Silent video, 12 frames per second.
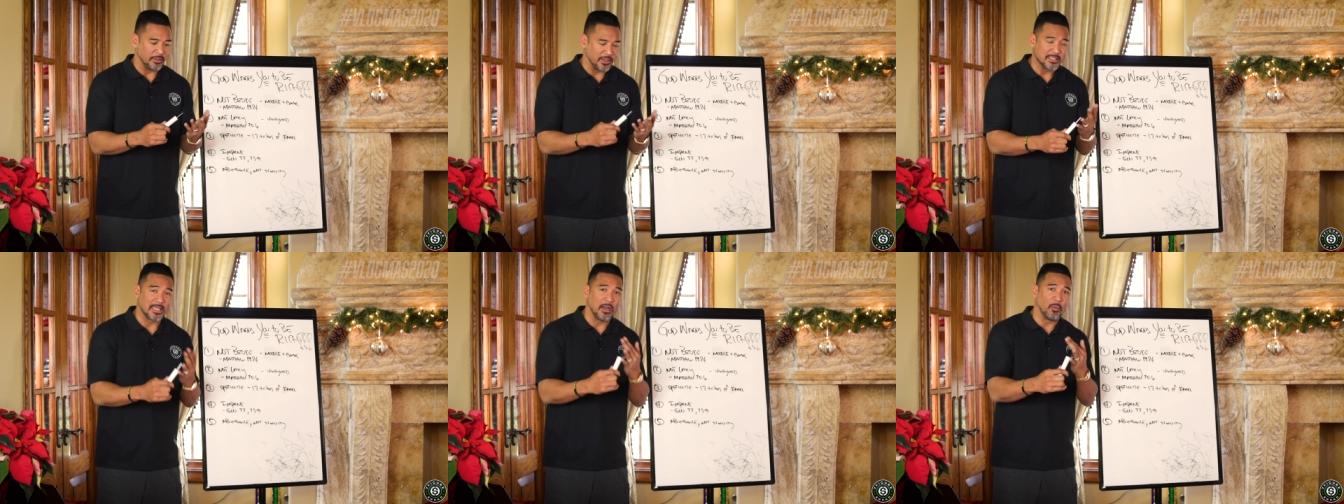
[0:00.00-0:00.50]

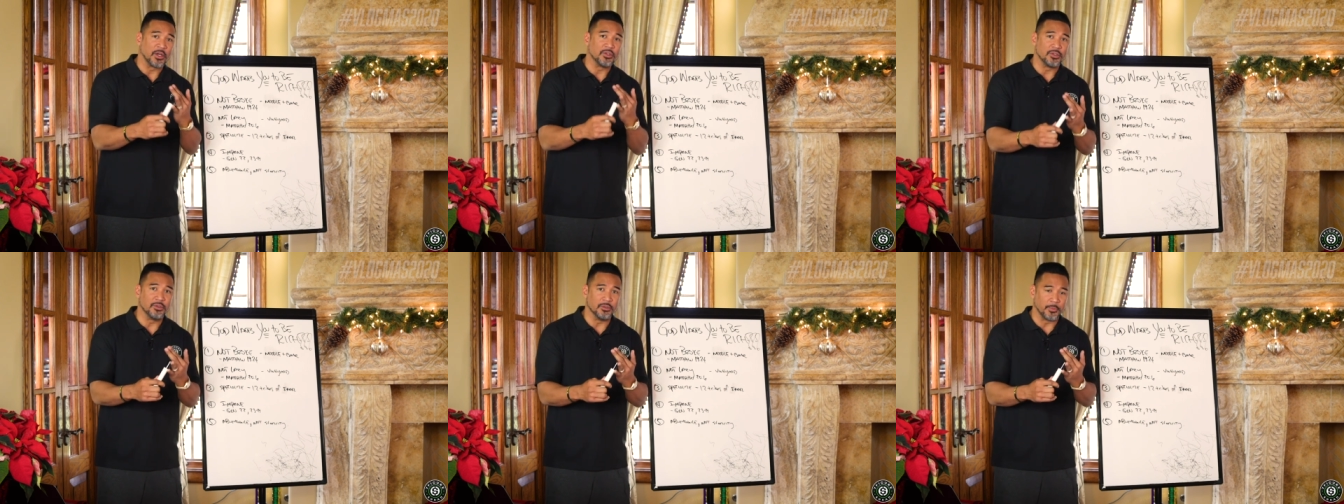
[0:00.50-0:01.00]
the things that I
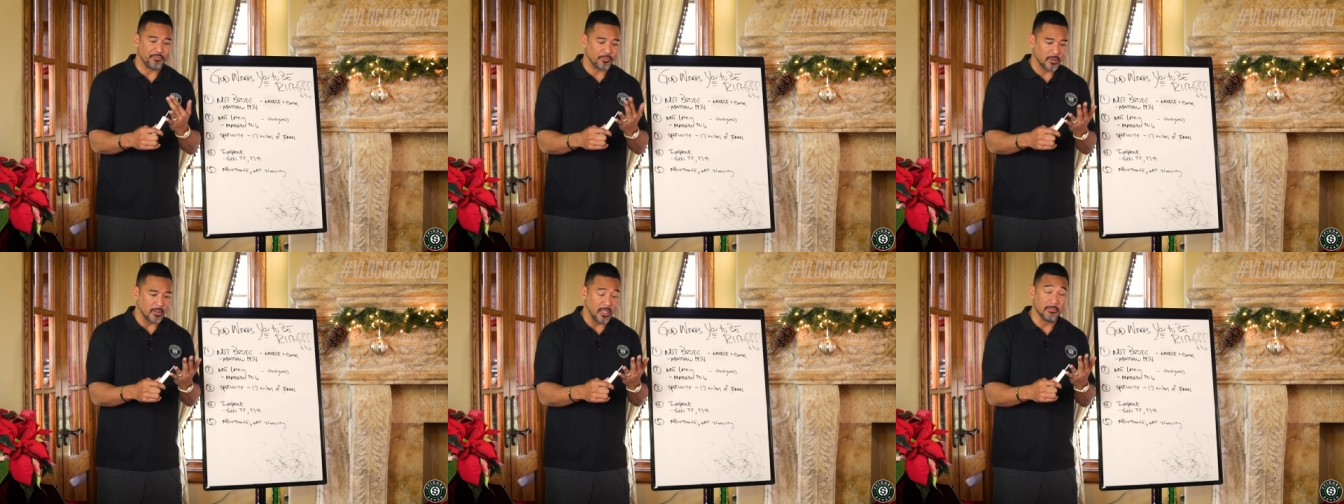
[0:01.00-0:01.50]
want to
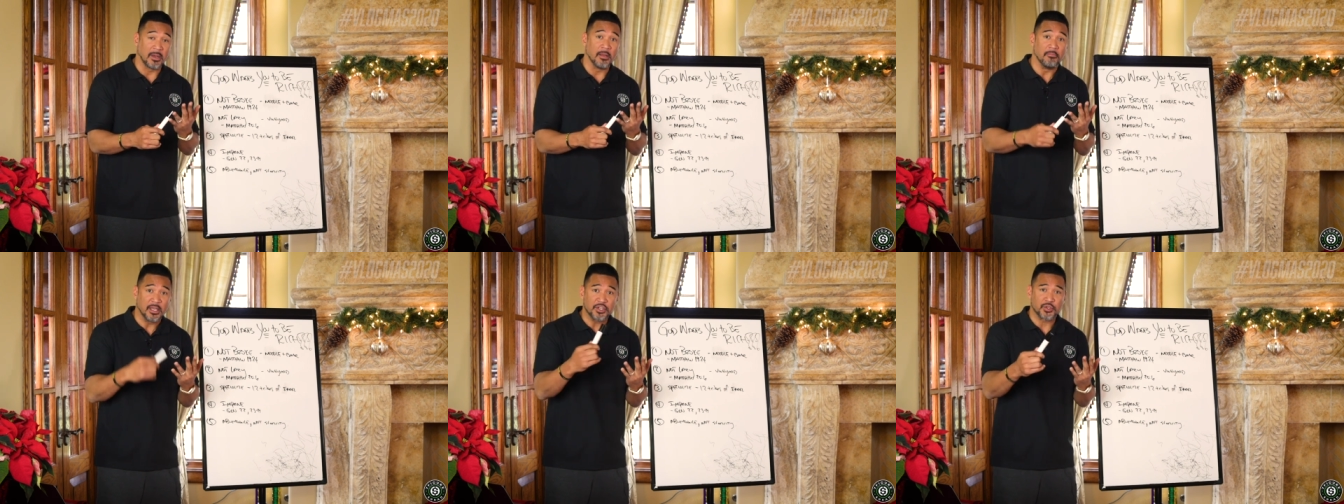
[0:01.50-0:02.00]
do, in
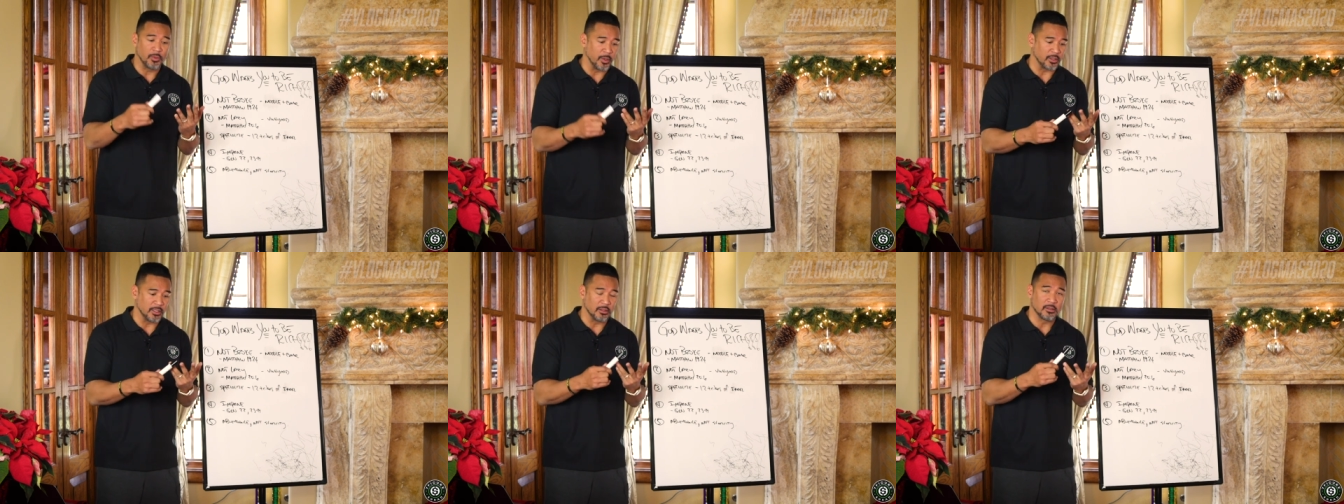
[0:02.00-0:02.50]
my
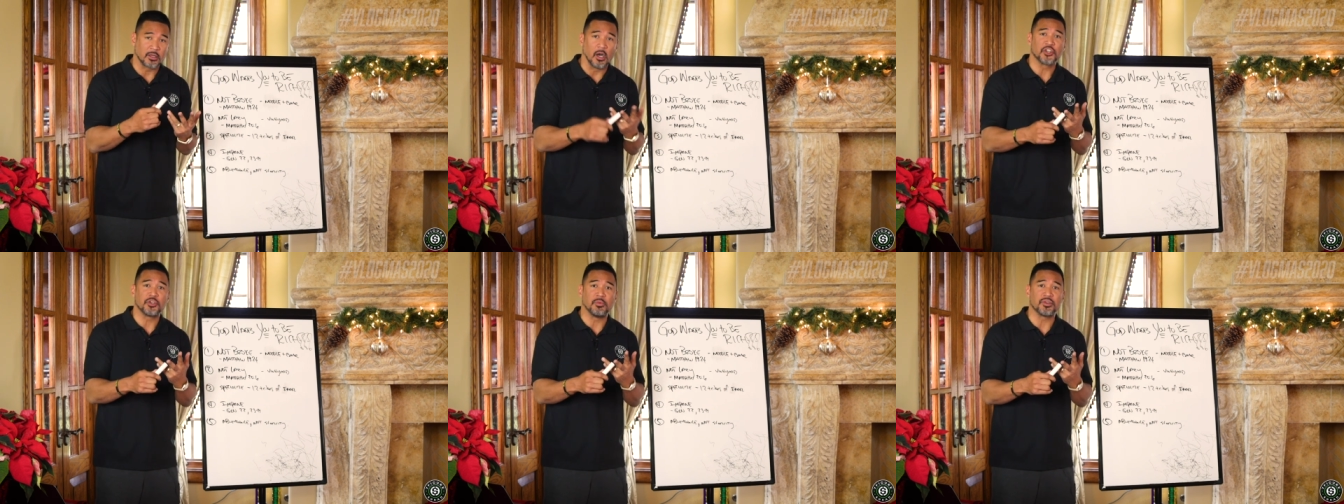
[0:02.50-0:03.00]
ministry work
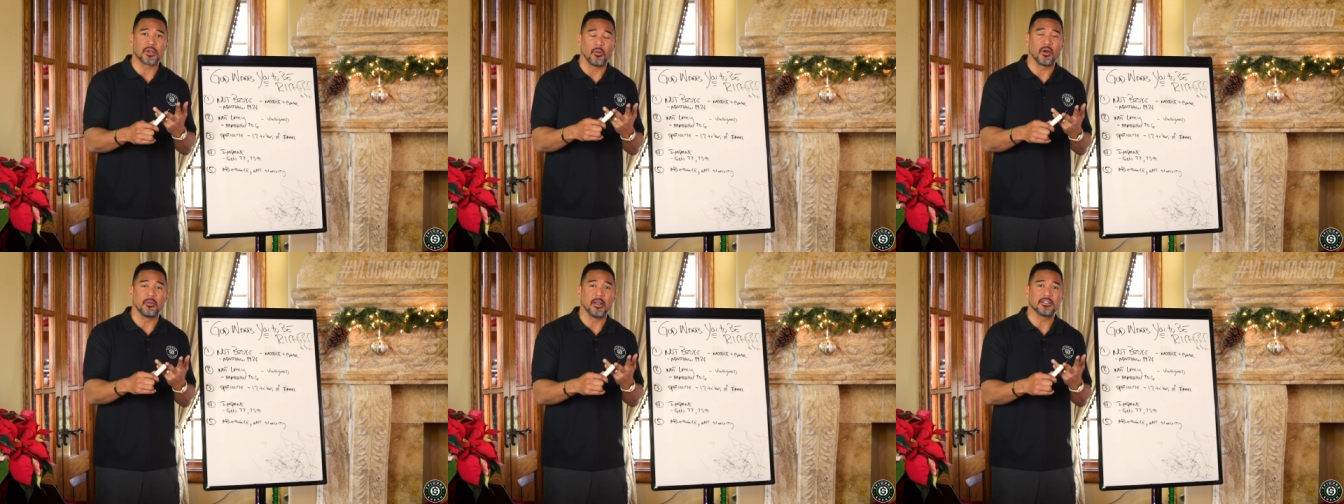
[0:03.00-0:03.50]
and
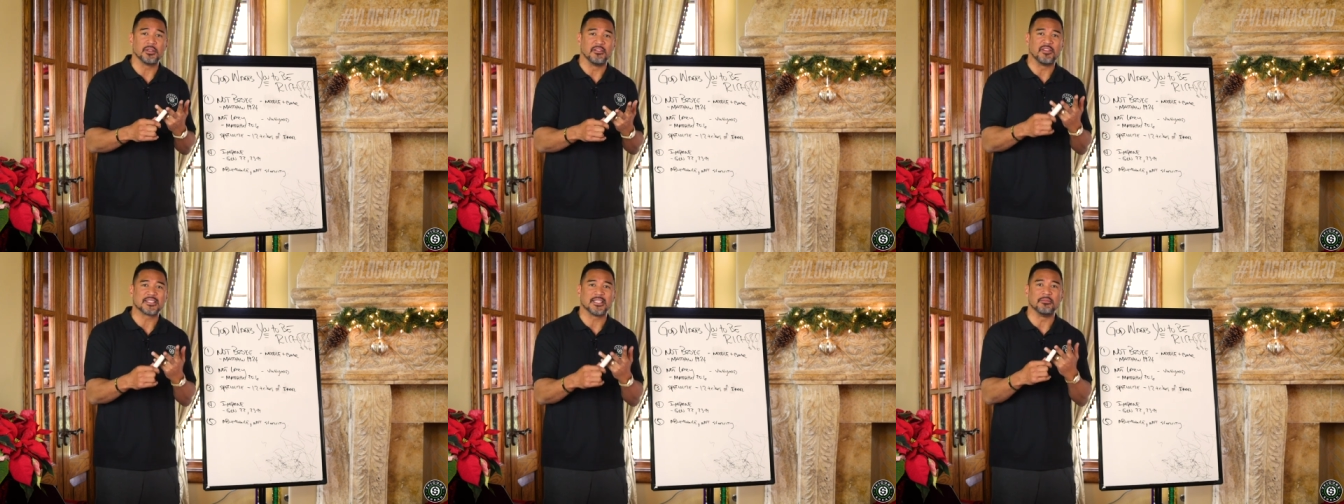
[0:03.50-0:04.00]
contribution I want to make
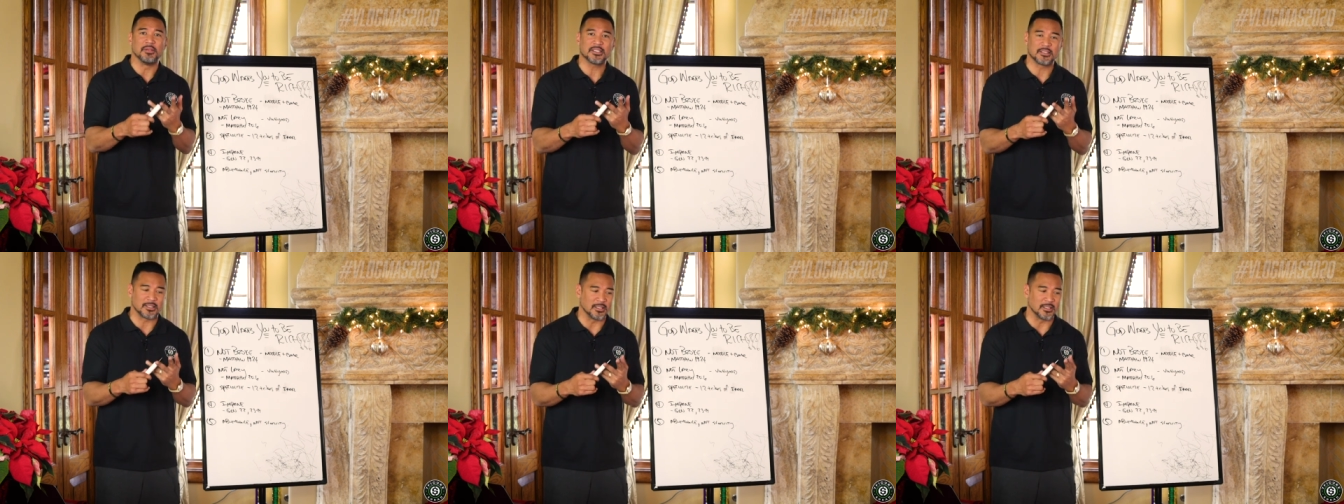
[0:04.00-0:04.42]
to invest in